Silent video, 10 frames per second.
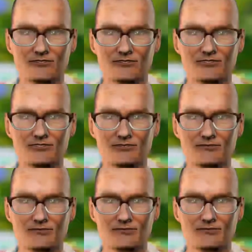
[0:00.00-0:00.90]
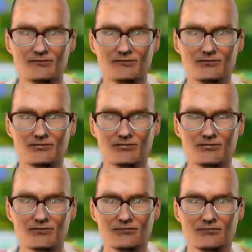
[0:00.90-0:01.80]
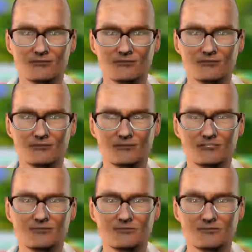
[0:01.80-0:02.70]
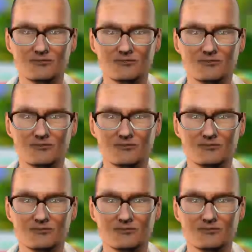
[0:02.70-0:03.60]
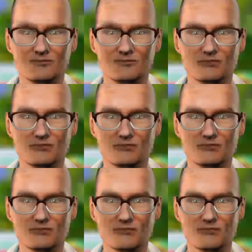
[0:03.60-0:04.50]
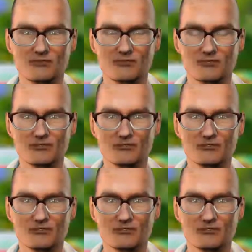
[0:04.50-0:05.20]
based upon your reason and your understanding, that you can think and examine and look,